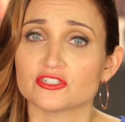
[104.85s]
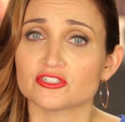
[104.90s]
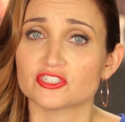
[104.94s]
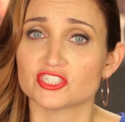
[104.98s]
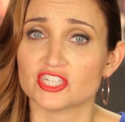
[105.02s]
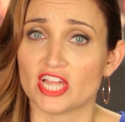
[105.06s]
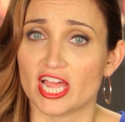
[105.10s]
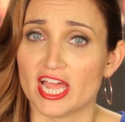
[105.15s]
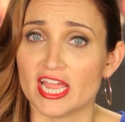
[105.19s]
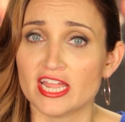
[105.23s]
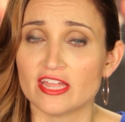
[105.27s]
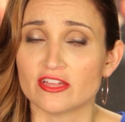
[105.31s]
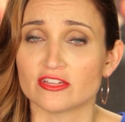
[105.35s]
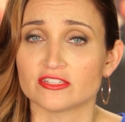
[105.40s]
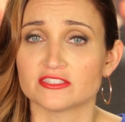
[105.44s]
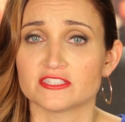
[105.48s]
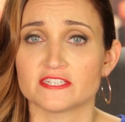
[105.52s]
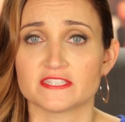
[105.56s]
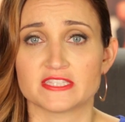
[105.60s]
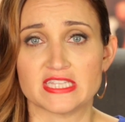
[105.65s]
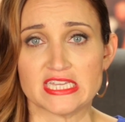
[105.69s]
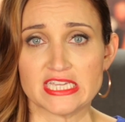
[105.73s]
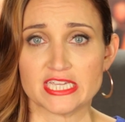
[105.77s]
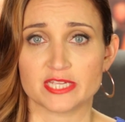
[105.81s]
your child
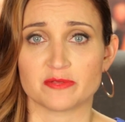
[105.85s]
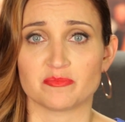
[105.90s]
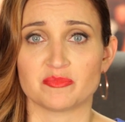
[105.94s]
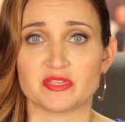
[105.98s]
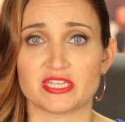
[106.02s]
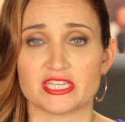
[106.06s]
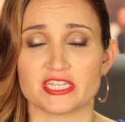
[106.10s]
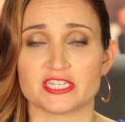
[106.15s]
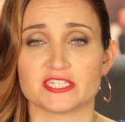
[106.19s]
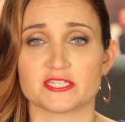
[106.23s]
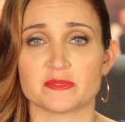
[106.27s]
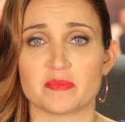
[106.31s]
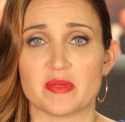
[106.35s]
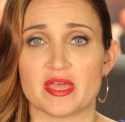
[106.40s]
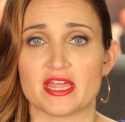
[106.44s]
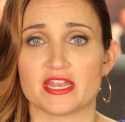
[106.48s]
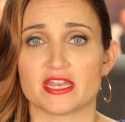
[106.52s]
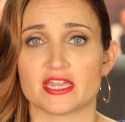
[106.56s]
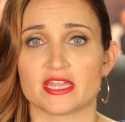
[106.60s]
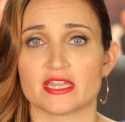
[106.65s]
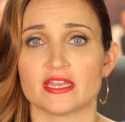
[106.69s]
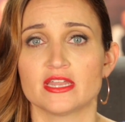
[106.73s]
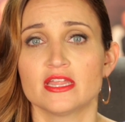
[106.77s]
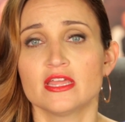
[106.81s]
that they can be
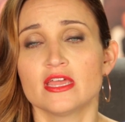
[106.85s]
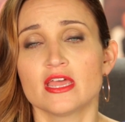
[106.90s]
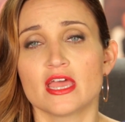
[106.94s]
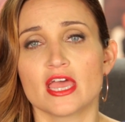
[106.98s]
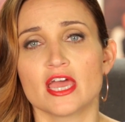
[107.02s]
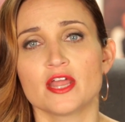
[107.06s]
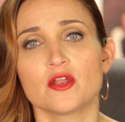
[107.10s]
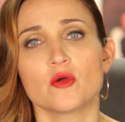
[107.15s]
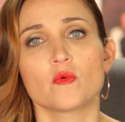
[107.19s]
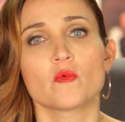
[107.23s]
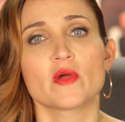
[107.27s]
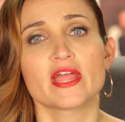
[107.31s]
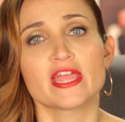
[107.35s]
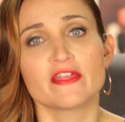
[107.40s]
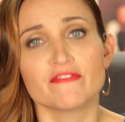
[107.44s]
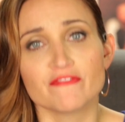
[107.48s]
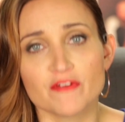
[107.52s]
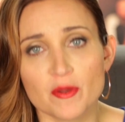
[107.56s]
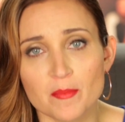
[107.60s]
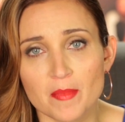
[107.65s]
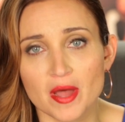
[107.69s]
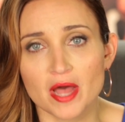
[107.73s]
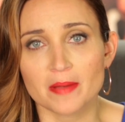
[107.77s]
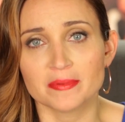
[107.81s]
independent and away
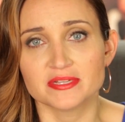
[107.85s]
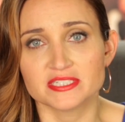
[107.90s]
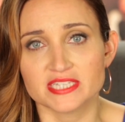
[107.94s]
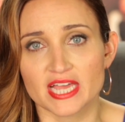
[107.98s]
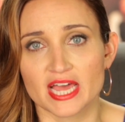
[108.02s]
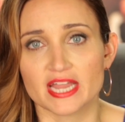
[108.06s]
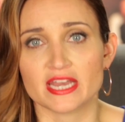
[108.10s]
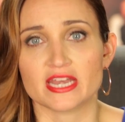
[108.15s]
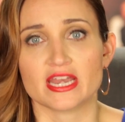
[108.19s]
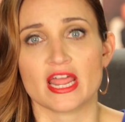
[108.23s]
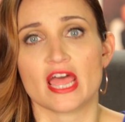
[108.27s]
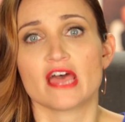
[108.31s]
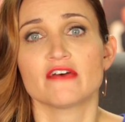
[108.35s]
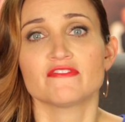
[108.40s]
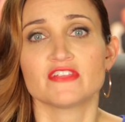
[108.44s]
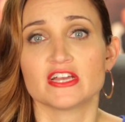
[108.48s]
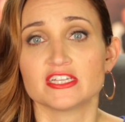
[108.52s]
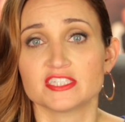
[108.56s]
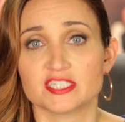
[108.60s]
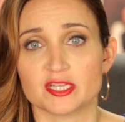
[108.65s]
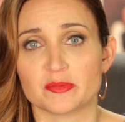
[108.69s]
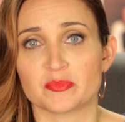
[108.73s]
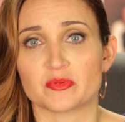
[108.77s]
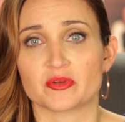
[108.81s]
from mom and dad and have
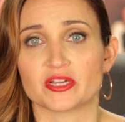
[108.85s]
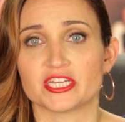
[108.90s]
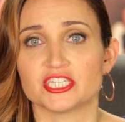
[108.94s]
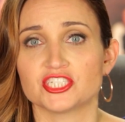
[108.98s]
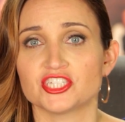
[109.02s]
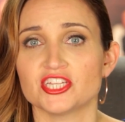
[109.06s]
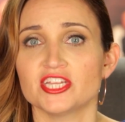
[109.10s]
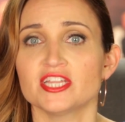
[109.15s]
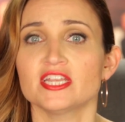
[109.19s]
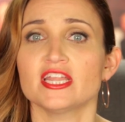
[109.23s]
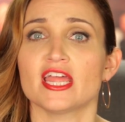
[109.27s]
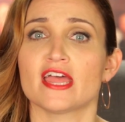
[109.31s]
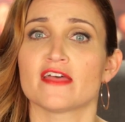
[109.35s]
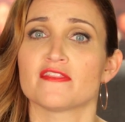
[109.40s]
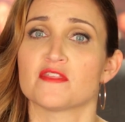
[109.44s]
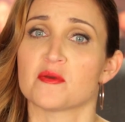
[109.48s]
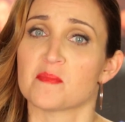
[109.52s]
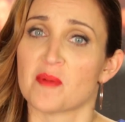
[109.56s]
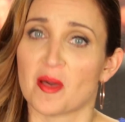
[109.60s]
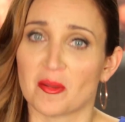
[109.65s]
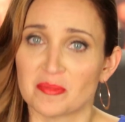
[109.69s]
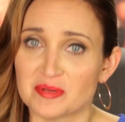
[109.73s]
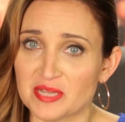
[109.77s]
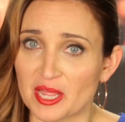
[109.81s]
that separation, and
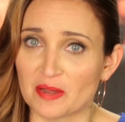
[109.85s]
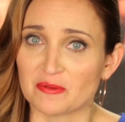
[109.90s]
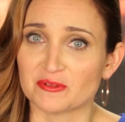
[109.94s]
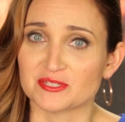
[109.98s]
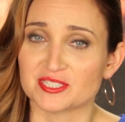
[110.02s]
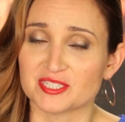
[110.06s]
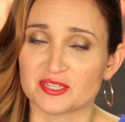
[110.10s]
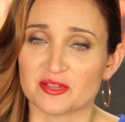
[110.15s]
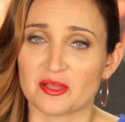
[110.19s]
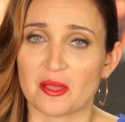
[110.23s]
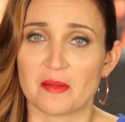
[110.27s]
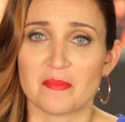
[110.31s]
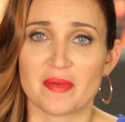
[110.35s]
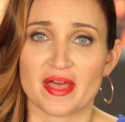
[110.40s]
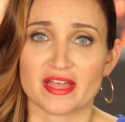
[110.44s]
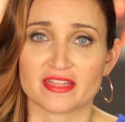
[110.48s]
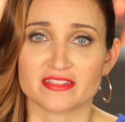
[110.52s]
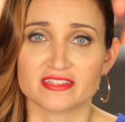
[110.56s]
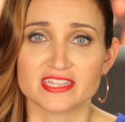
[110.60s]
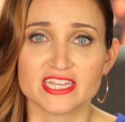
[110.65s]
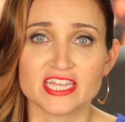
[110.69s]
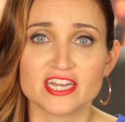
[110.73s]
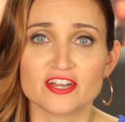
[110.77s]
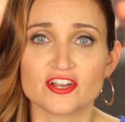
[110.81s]
that mom and dad will still come
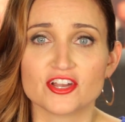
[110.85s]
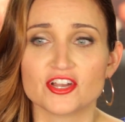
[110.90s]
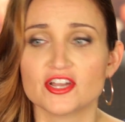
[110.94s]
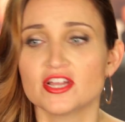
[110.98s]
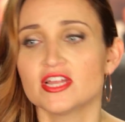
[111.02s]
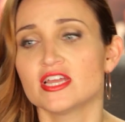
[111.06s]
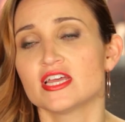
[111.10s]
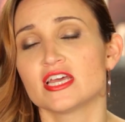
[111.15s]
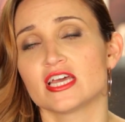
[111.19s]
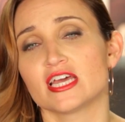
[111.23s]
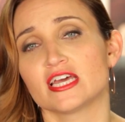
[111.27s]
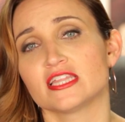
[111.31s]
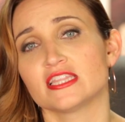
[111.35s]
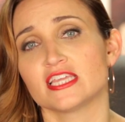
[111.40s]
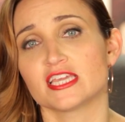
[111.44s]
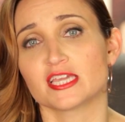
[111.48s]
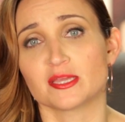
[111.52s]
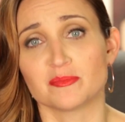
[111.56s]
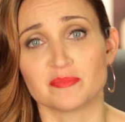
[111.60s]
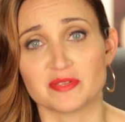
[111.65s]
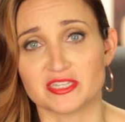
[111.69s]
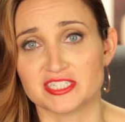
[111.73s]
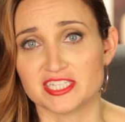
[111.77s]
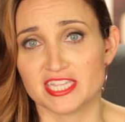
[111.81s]
back later and they
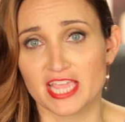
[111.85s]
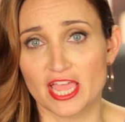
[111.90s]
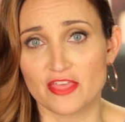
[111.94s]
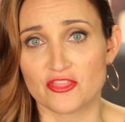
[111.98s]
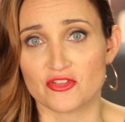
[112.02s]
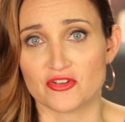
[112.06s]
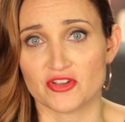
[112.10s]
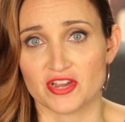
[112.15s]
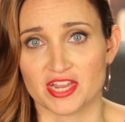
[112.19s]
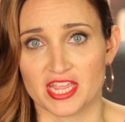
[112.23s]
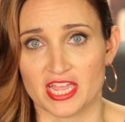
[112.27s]
can be together